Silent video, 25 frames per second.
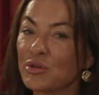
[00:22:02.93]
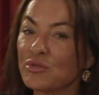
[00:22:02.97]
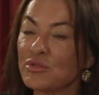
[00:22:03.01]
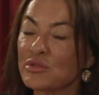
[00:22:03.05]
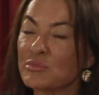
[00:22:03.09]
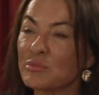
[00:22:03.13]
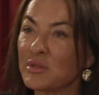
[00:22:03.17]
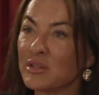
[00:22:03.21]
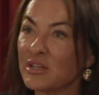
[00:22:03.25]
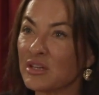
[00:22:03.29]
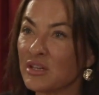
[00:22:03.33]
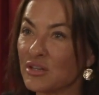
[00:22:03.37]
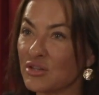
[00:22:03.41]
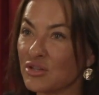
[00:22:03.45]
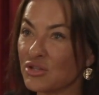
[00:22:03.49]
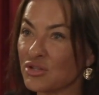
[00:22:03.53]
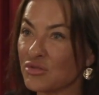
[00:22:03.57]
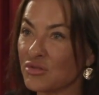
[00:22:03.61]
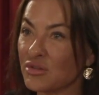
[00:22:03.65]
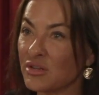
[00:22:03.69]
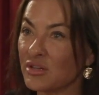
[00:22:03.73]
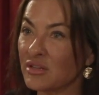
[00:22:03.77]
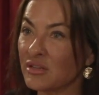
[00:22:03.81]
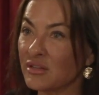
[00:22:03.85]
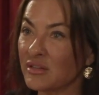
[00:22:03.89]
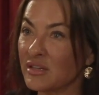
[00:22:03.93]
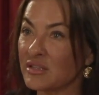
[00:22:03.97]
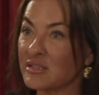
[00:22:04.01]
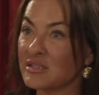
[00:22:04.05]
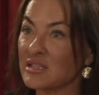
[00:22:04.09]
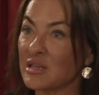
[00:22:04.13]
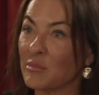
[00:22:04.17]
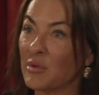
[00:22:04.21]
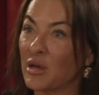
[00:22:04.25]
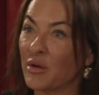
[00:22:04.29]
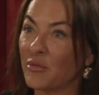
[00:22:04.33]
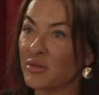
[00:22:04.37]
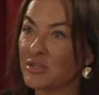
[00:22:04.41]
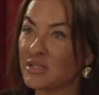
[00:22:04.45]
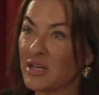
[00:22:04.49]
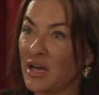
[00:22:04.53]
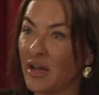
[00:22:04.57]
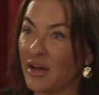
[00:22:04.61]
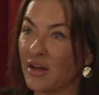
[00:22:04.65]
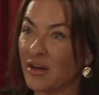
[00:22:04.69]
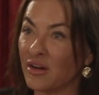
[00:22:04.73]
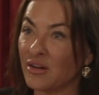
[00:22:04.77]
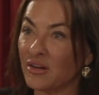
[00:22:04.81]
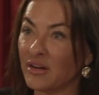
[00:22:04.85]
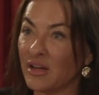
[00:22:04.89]
who's been in the industry that's
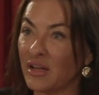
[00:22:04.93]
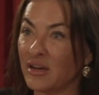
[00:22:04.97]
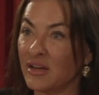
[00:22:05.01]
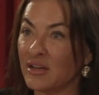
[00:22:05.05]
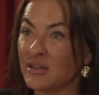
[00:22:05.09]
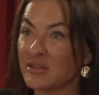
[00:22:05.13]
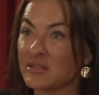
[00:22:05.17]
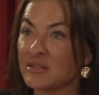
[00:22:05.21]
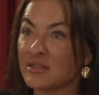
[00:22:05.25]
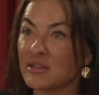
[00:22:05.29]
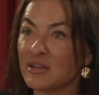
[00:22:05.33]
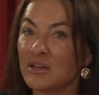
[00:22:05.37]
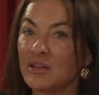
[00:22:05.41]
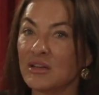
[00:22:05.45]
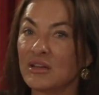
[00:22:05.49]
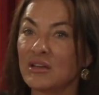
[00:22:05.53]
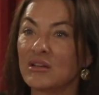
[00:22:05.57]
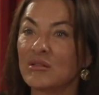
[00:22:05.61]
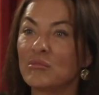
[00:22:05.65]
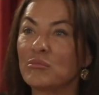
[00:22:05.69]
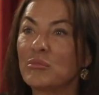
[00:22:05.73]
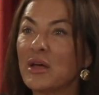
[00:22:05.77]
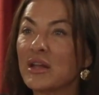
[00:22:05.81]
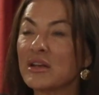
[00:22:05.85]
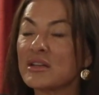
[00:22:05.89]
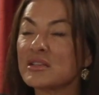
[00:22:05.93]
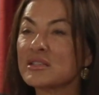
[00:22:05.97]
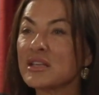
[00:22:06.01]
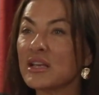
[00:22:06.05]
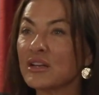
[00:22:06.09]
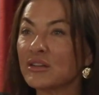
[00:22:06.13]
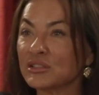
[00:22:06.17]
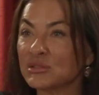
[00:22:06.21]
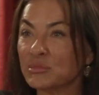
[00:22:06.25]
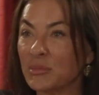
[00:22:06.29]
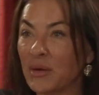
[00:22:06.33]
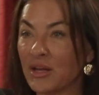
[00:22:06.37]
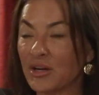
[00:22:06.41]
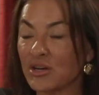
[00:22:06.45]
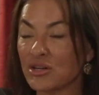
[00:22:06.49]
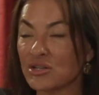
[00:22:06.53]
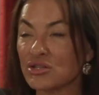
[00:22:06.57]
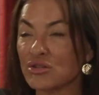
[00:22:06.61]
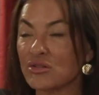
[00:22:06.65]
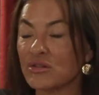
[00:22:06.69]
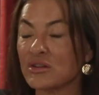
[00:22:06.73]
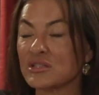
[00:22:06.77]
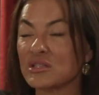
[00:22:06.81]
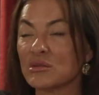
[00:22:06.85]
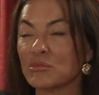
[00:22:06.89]
semi-retired and has been a sales
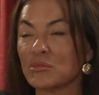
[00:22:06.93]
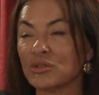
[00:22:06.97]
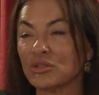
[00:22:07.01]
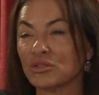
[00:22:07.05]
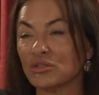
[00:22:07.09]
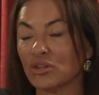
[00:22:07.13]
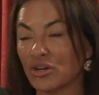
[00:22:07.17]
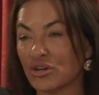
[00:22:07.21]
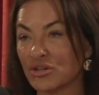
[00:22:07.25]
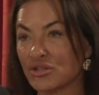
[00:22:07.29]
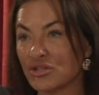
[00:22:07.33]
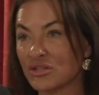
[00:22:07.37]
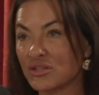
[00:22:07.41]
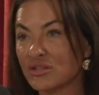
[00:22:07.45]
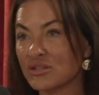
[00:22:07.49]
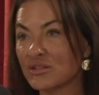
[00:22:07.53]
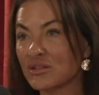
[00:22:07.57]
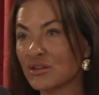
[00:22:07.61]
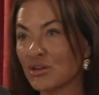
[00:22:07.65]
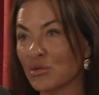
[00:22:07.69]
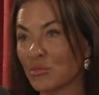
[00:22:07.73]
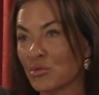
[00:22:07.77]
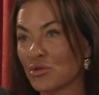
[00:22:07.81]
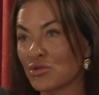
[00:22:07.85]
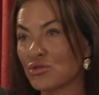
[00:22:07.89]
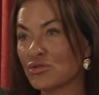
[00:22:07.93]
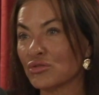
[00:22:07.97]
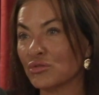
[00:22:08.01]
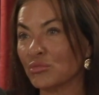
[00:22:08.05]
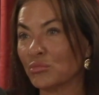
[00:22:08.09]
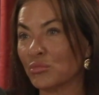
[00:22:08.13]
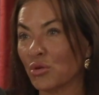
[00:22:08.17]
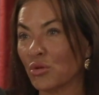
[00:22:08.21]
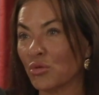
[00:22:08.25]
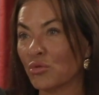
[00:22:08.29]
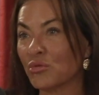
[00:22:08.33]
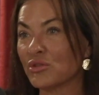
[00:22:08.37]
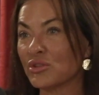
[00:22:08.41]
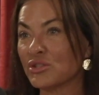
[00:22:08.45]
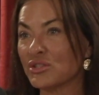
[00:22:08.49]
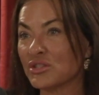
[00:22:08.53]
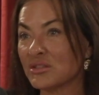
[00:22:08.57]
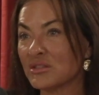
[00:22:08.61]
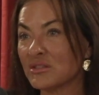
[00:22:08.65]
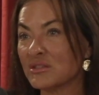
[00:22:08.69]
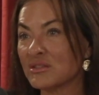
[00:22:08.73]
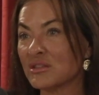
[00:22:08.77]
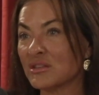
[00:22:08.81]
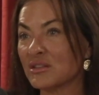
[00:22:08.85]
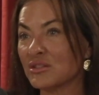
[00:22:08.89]
manager at some of the largest commercial
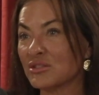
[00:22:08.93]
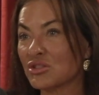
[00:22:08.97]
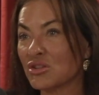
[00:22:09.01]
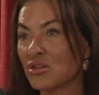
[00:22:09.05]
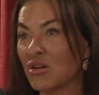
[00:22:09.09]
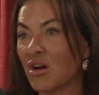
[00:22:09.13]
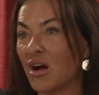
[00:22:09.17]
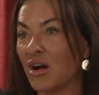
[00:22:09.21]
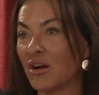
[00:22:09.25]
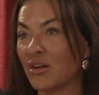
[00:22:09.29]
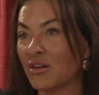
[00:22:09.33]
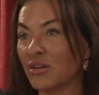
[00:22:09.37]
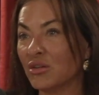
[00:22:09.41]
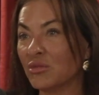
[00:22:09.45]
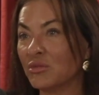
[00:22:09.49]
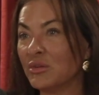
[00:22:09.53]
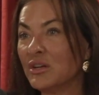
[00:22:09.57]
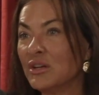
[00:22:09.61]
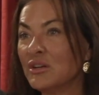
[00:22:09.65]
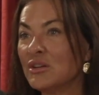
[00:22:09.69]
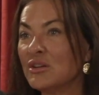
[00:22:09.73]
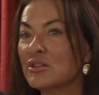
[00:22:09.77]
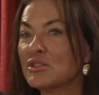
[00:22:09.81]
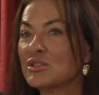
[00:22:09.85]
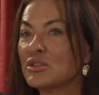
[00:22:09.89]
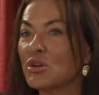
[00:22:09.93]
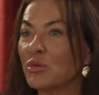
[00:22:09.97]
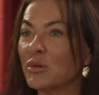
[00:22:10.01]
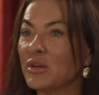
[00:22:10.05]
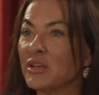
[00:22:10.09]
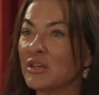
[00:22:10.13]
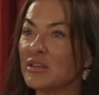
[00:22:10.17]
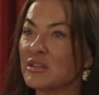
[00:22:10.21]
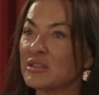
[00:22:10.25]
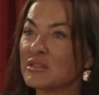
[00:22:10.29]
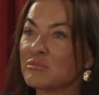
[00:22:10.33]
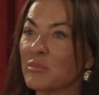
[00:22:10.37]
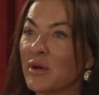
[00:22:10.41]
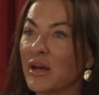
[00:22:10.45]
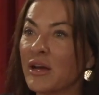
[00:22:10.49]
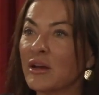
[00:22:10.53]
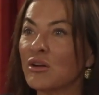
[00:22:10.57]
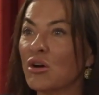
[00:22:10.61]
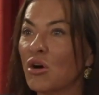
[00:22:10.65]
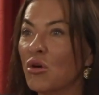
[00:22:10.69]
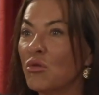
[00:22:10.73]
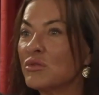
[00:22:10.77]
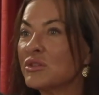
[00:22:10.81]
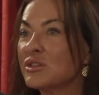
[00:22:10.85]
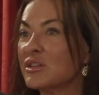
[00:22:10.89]
brokerages in Chicago. So he's my
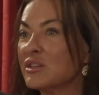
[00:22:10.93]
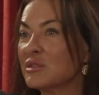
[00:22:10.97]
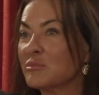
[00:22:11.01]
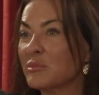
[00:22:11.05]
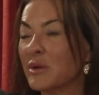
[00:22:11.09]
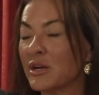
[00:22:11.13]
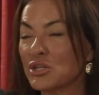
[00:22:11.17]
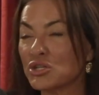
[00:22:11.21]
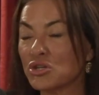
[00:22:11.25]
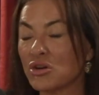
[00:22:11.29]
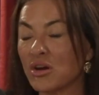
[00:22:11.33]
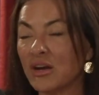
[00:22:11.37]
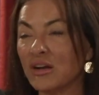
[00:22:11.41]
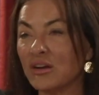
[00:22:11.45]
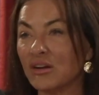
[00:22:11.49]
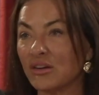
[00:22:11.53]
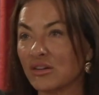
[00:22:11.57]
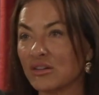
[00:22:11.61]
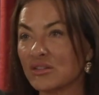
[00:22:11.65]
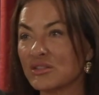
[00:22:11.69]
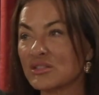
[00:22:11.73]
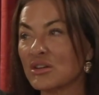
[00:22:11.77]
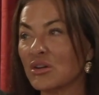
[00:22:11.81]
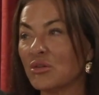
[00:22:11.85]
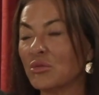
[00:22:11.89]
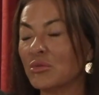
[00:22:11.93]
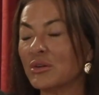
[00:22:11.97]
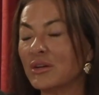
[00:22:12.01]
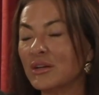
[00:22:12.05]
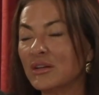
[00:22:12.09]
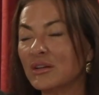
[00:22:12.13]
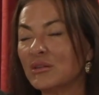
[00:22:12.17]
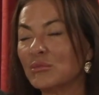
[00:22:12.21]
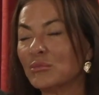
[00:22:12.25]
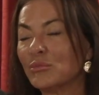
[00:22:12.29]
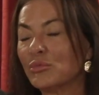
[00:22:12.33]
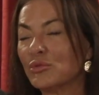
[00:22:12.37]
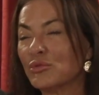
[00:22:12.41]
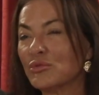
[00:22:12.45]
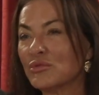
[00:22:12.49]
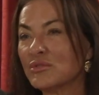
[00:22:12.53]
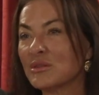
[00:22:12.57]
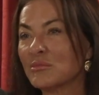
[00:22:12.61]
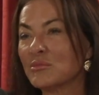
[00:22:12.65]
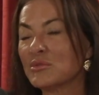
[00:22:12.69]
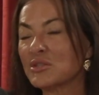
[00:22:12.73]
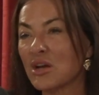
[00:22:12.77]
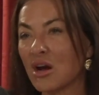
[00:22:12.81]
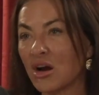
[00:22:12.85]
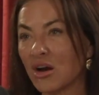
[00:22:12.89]
coach, he's my trainer. So Bruce,
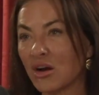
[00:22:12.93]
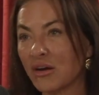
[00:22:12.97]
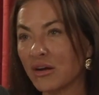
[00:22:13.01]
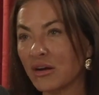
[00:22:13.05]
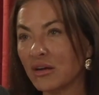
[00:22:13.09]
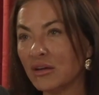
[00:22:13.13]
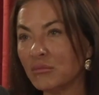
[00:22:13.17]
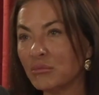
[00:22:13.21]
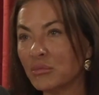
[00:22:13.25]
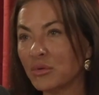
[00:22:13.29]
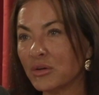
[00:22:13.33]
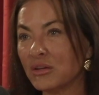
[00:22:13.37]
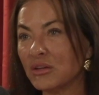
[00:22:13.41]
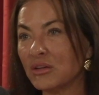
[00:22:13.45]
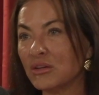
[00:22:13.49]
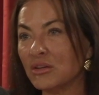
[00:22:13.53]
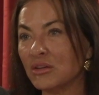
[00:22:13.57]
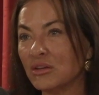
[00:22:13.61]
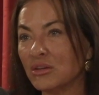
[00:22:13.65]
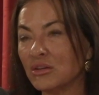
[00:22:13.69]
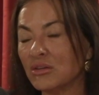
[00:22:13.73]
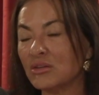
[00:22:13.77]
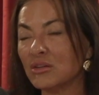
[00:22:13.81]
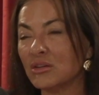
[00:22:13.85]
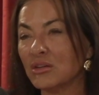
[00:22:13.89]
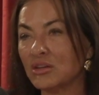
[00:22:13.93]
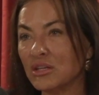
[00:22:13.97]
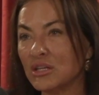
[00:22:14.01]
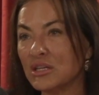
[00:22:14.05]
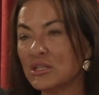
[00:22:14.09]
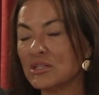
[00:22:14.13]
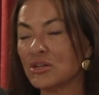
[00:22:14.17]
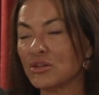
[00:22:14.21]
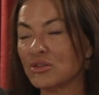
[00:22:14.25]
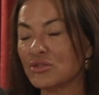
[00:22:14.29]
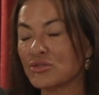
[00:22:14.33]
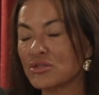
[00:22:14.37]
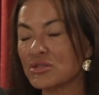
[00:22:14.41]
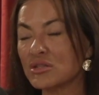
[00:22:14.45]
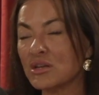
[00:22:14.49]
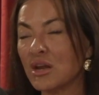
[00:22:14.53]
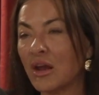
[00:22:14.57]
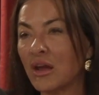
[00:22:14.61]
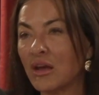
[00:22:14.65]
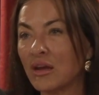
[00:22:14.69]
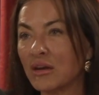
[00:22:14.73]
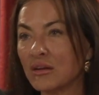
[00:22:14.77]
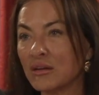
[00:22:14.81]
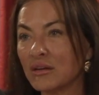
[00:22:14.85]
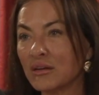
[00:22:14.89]
I'm sorry, but you need to
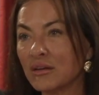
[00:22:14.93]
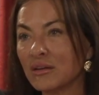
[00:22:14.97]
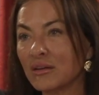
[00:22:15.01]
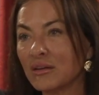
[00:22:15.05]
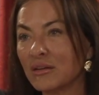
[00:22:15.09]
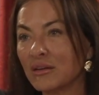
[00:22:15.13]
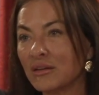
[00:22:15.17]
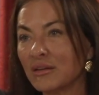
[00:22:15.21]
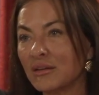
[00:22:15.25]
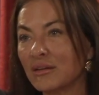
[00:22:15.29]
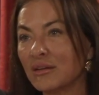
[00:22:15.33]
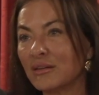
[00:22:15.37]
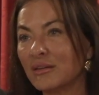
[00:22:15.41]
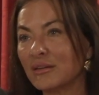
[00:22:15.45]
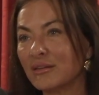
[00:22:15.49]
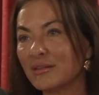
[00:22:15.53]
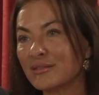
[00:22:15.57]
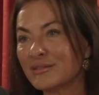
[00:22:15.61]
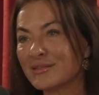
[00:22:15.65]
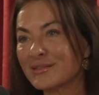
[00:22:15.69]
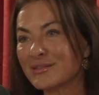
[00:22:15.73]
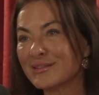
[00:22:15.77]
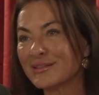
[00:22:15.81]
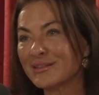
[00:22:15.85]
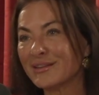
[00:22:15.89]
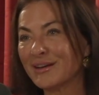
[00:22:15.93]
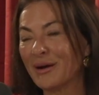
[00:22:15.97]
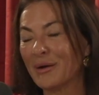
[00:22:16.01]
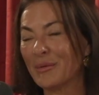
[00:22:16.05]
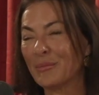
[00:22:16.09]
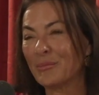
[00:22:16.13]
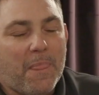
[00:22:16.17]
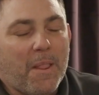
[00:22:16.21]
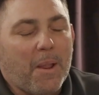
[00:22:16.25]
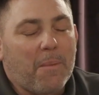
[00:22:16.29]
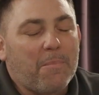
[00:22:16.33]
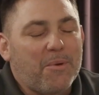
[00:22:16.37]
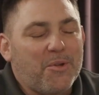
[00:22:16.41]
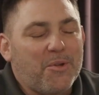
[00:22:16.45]
understand. But yeah,